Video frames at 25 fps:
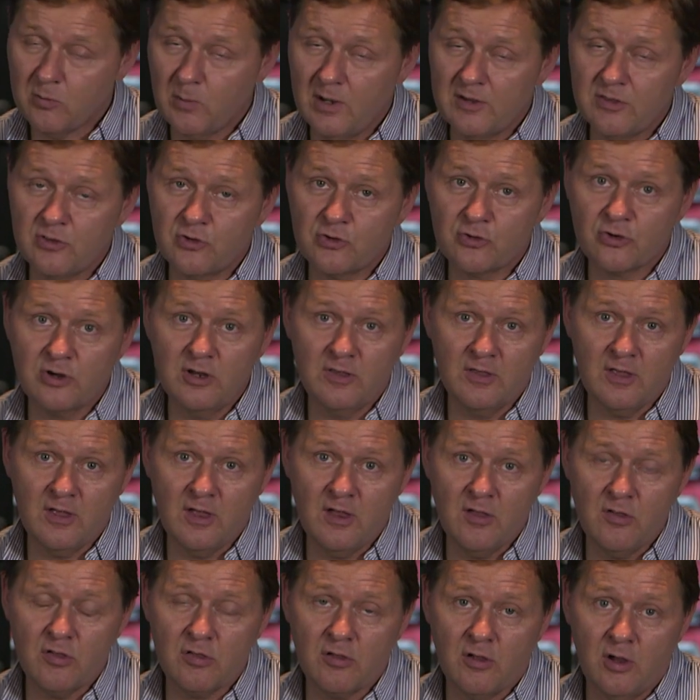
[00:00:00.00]
way to treat
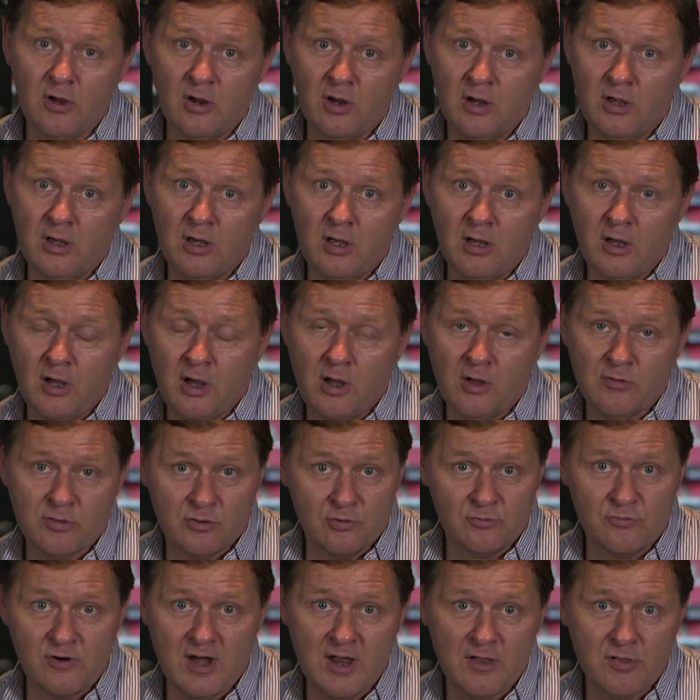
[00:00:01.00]
these uh, are to
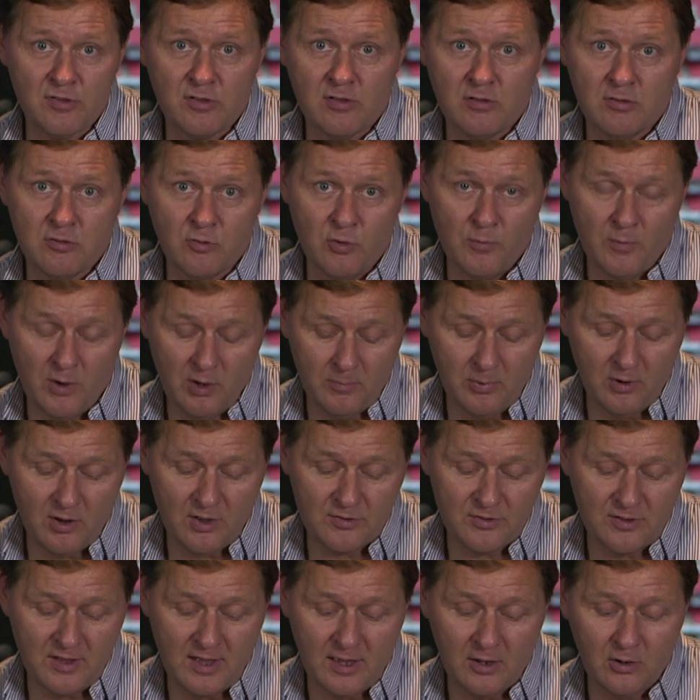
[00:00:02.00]
rest, to
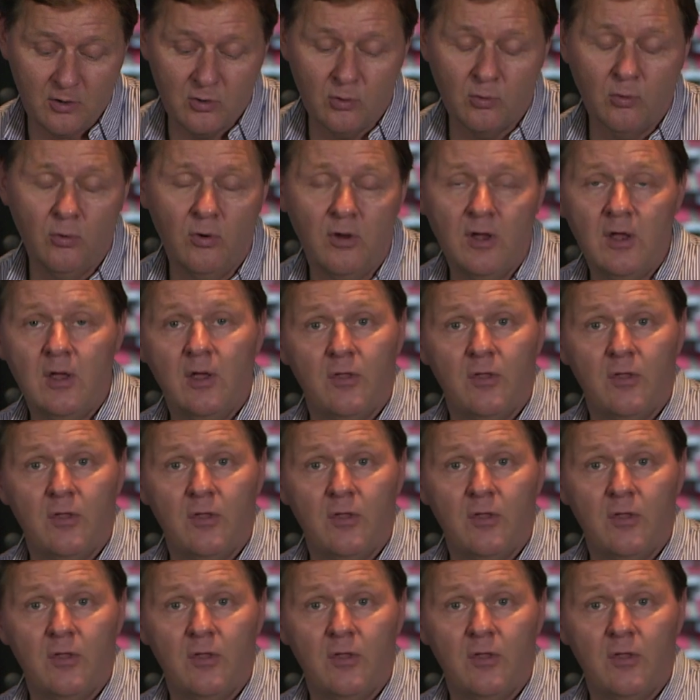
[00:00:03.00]
mobilize the ankle,